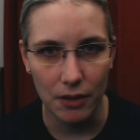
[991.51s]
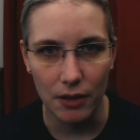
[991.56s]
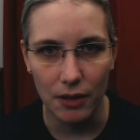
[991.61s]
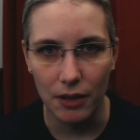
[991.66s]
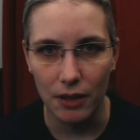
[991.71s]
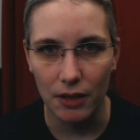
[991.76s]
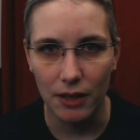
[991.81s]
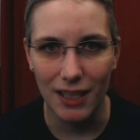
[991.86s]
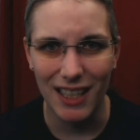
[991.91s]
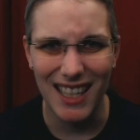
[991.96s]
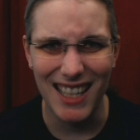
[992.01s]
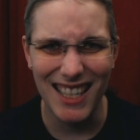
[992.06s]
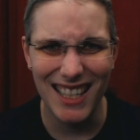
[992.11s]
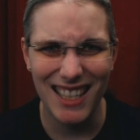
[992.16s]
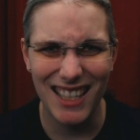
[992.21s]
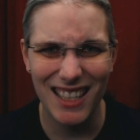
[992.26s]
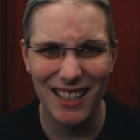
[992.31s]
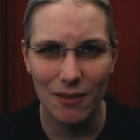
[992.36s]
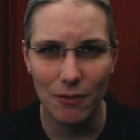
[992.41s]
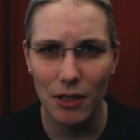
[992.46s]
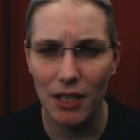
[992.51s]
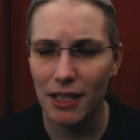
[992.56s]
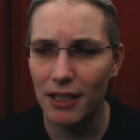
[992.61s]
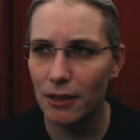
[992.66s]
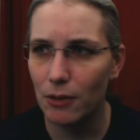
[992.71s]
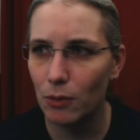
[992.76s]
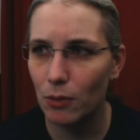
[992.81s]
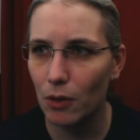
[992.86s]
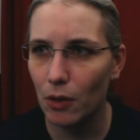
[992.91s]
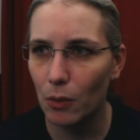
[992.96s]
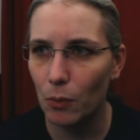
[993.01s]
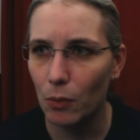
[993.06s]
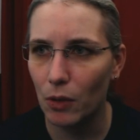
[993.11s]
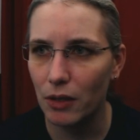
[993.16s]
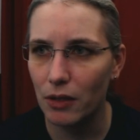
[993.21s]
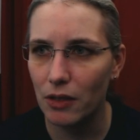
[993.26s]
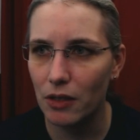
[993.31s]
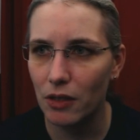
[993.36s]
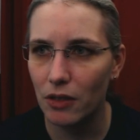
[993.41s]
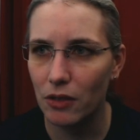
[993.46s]
Uh, I really do not
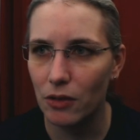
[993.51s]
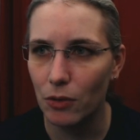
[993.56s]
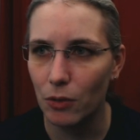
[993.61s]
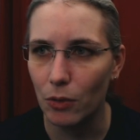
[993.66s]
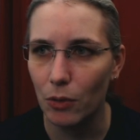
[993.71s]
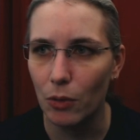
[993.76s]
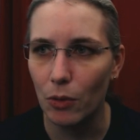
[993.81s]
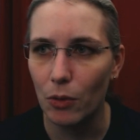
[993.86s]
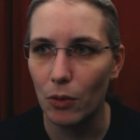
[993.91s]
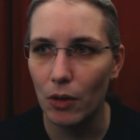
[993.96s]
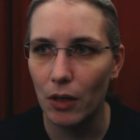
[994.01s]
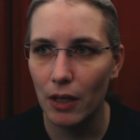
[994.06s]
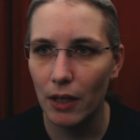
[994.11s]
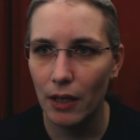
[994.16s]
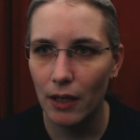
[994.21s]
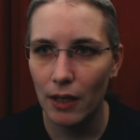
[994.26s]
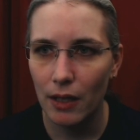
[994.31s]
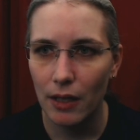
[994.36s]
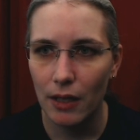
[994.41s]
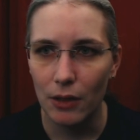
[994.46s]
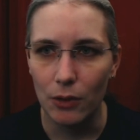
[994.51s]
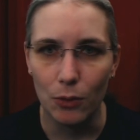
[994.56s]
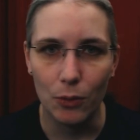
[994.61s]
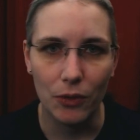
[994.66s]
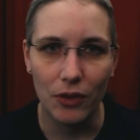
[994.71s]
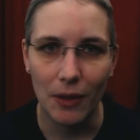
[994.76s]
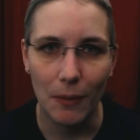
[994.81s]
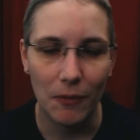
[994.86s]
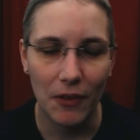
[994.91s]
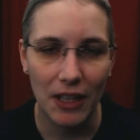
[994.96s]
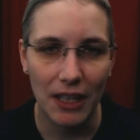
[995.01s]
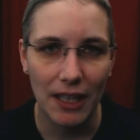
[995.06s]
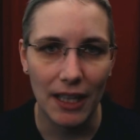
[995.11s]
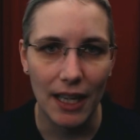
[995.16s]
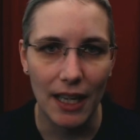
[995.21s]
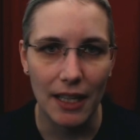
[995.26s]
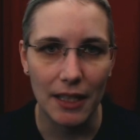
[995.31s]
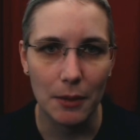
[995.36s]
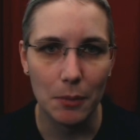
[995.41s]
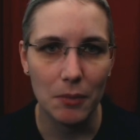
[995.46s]
want to do something
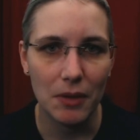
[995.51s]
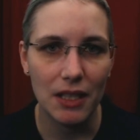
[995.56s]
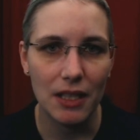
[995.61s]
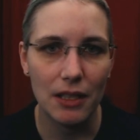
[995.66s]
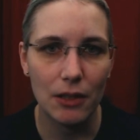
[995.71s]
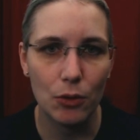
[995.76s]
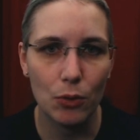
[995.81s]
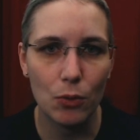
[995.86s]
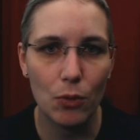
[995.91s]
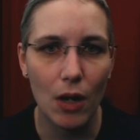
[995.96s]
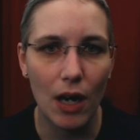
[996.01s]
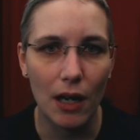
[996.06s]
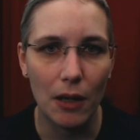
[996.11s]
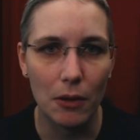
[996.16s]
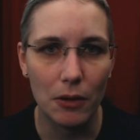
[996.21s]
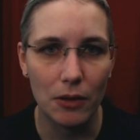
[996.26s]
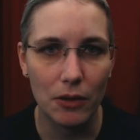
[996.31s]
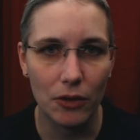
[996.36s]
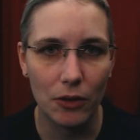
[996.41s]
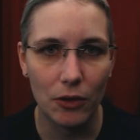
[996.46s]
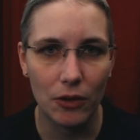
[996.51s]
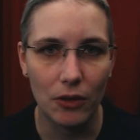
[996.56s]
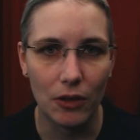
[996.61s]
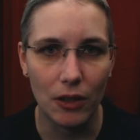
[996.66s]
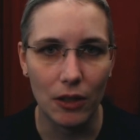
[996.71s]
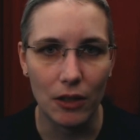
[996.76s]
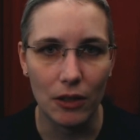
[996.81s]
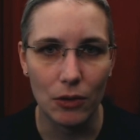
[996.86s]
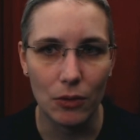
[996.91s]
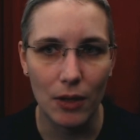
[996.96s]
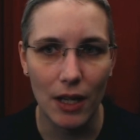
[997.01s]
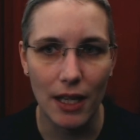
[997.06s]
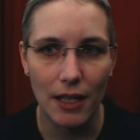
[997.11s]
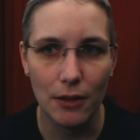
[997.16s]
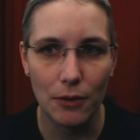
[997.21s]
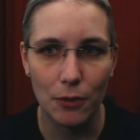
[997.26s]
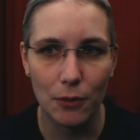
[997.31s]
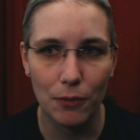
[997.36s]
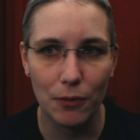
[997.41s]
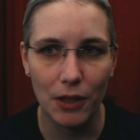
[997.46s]
like me two hours uh,
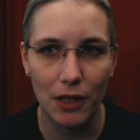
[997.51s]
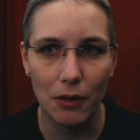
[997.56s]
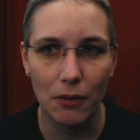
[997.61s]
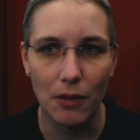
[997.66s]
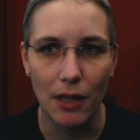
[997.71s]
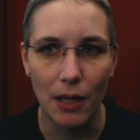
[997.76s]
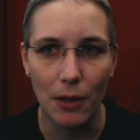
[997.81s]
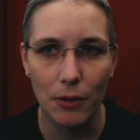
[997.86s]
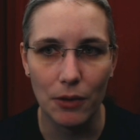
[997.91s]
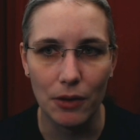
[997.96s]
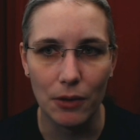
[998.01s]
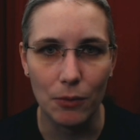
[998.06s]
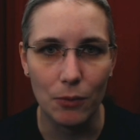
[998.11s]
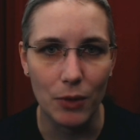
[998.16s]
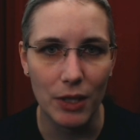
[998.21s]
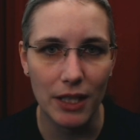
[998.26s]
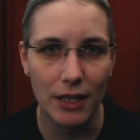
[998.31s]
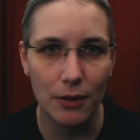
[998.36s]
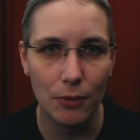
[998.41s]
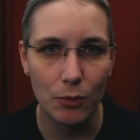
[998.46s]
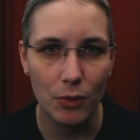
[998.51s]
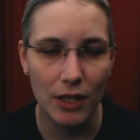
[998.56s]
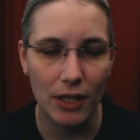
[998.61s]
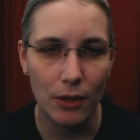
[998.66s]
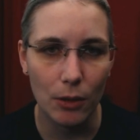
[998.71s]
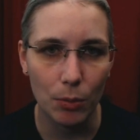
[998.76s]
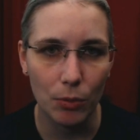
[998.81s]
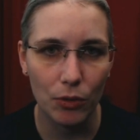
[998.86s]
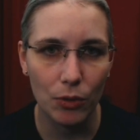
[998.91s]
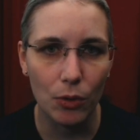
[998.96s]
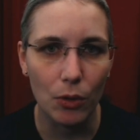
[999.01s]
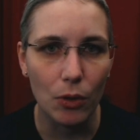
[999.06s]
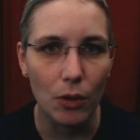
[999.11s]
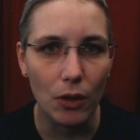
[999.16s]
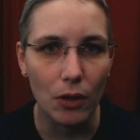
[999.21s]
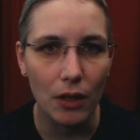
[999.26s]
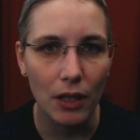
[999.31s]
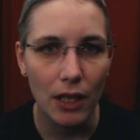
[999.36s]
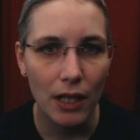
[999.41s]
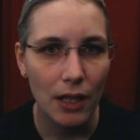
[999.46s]
trying to figure out a really really
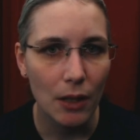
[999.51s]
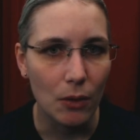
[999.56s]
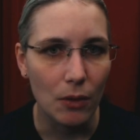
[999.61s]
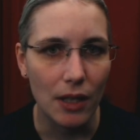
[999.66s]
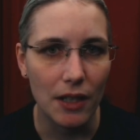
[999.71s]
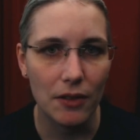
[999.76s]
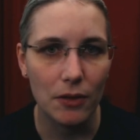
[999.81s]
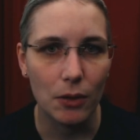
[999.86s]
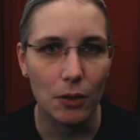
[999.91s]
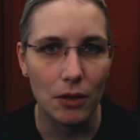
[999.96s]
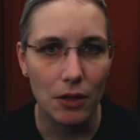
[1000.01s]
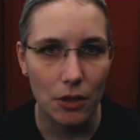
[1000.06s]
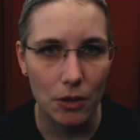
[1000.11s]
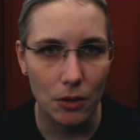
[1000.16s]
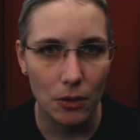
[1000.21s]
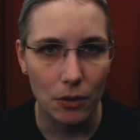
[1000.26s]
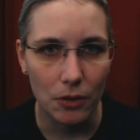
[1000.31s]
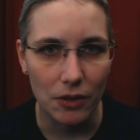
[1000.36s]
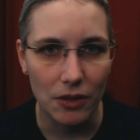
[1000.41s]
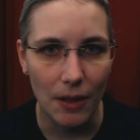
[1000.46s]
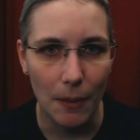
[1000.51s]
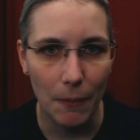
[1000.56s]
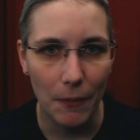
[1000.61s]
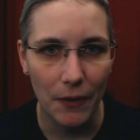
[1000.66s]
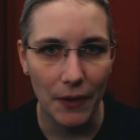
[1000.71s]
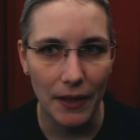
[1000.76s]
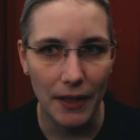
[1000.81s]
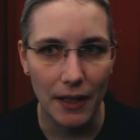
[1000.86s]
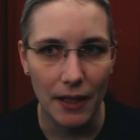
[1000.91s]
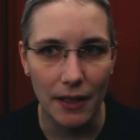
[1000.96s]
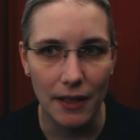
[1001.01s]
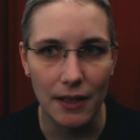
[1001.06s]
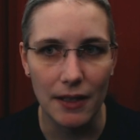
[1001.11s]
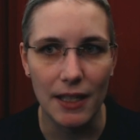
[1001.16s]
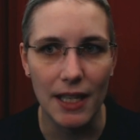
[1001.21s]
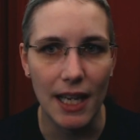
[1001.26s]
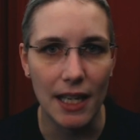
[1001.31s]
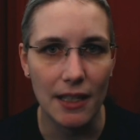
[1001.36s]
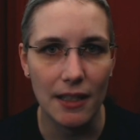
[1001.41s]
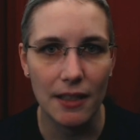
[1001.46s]
obscure race condition or something, and in
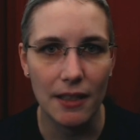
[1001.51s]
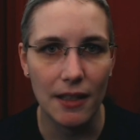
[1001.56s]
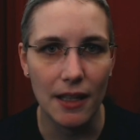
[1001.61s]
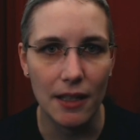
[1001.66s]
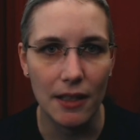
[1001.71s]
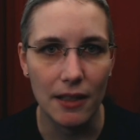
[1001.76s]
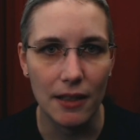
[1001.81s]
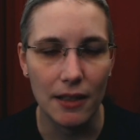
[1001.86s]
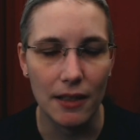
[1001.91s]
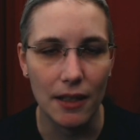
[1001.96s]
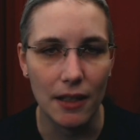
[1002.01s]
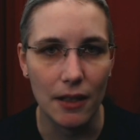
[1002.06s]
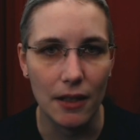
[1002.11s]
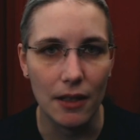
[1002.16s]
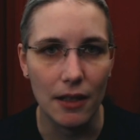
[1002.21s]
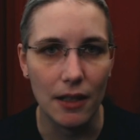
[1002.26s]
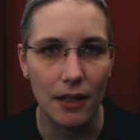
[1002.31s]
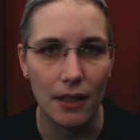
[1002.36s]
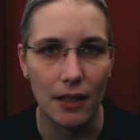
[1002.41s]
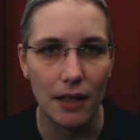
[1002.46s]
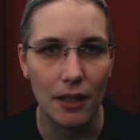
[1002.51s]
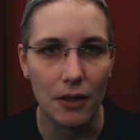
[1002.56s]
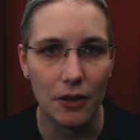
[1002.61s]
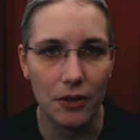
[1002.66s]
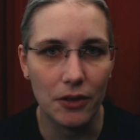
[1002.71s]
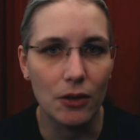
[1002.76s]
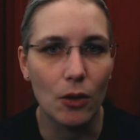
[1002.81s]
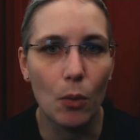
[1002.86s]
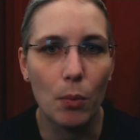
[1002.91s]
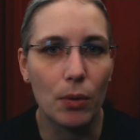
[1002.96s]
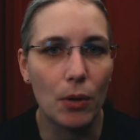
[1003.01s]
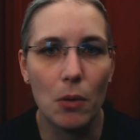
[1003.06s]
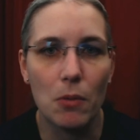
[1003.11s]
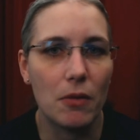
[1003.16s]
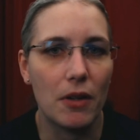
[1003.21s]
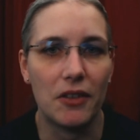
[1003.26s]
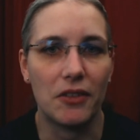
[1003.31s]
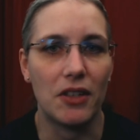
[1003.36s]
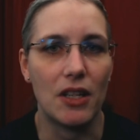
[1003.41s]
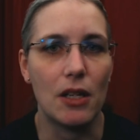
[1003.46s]
the end there the, there is no
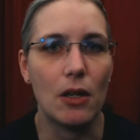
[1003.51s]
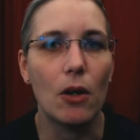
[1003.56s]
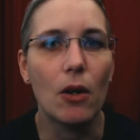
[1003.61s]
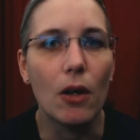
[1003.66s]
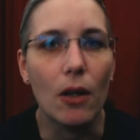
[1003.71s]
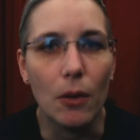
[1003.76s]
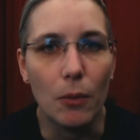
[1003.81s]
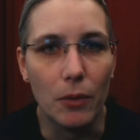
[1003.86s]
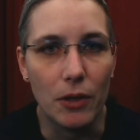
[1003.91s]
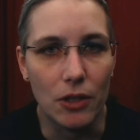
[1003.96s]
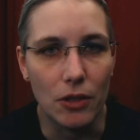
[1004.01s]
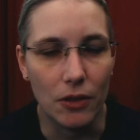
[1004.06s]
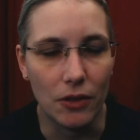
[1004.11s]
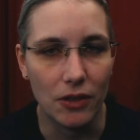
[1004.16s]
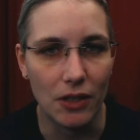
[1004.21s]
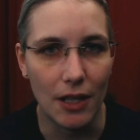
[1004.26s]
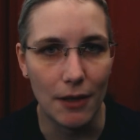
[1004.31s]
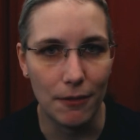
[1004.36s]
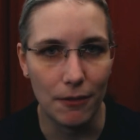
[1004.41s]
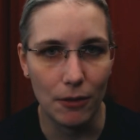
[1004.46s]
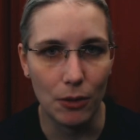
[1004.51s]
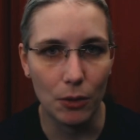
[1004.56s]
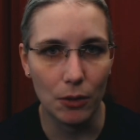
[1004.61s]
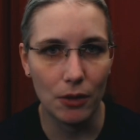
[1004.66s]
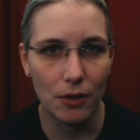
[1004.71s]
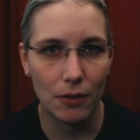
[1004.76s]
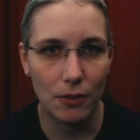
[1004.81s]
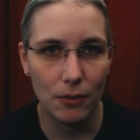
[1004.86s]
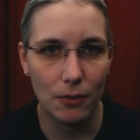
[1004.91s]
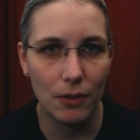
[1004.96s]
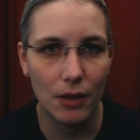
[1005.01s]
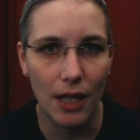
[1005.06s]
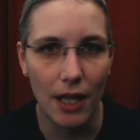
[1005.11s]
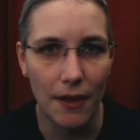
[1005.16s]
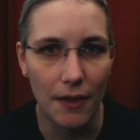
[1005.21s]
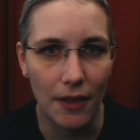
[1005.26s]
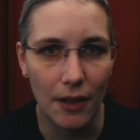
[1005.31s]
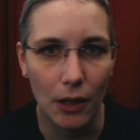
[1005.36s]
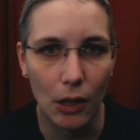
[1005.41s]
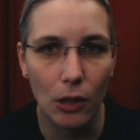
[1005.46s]
progress at all. We just have looked
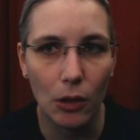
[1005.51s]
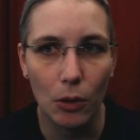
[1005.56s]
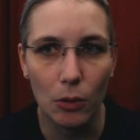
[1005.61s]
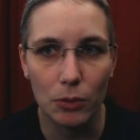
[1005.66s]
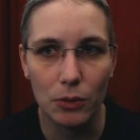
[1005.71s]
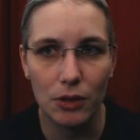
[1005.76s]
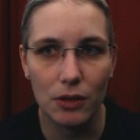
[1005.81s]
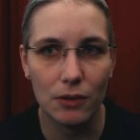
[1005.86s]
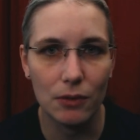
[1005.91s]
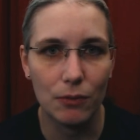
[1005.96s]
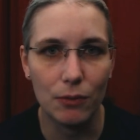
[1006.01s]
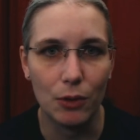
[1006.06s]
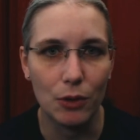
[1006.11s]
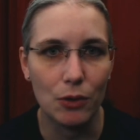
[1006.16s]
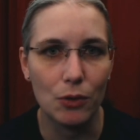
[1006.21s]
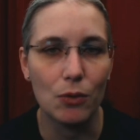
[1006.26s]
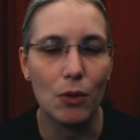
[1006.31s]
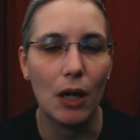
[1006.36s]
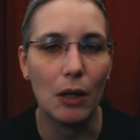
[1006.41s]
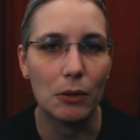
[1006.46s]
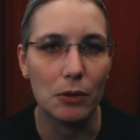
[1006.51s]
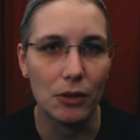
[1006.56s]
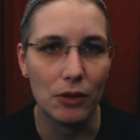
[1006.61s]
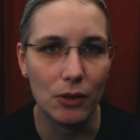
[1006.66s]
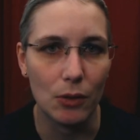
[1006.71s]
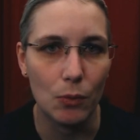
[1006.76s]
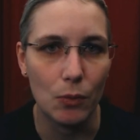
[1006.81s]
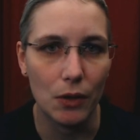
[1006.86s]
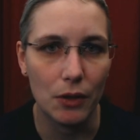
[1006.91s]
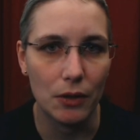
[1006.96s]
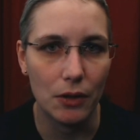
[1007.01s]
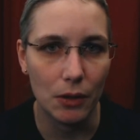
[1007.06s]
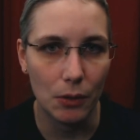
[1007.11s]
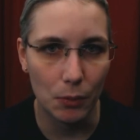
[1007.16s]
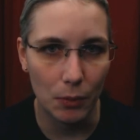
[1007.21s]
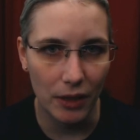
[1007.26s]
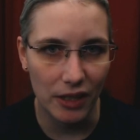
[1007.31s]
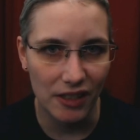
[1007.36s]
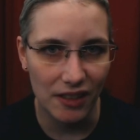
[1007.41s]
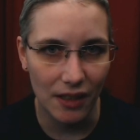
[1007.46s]
at the code for two hours and wondered
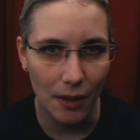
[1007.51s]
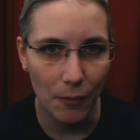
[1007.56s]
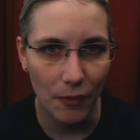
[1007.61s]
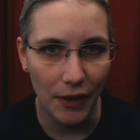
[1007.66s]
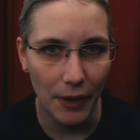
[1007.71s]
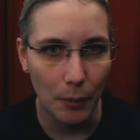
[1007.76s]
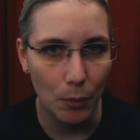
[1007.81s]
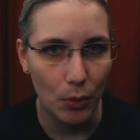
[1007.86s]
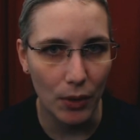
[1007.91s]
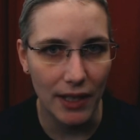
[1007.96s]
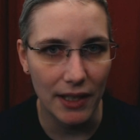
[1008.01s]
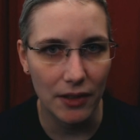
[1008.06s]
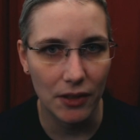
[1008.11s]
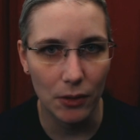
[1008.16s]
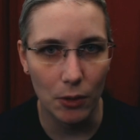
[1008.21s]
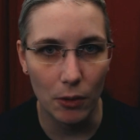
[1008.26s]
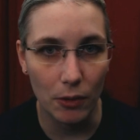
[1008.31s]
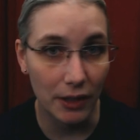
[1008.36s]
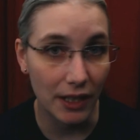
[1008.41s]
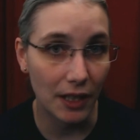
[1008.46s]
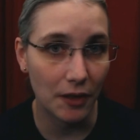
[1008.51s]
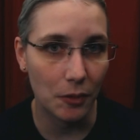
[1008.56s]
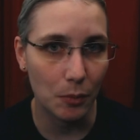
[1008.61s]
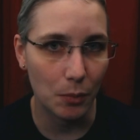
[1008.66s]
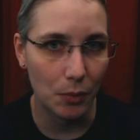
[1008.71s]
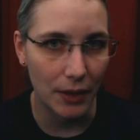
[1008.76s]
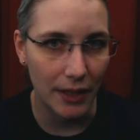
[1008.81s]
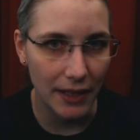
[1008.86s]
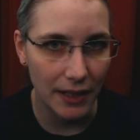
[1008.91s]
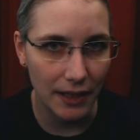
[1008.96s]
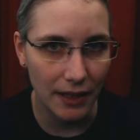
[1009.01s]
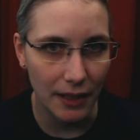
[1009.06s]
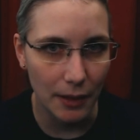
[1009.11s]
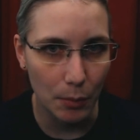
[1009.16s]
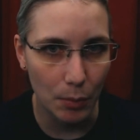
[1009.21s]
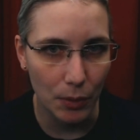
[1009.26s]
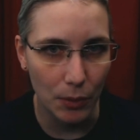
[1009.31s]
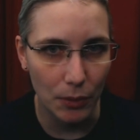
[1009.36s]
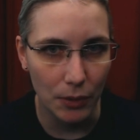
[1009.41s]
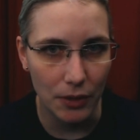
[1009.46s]
why something breaks or doesn't break
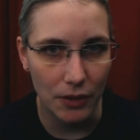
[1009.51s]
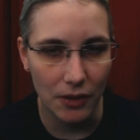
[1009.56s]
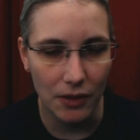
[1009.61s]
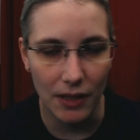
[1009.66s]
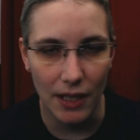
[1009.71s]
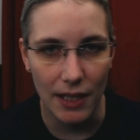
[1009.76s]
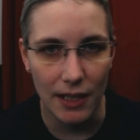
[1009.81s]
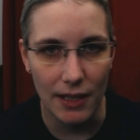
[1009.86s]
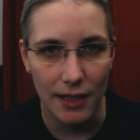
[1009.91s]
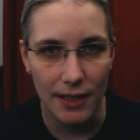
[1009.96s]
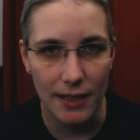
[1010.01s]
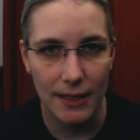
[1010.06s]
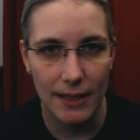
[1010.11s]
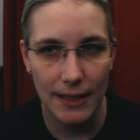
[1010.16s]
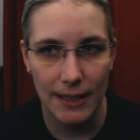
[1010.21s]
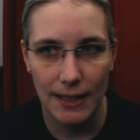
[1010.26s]
at points and.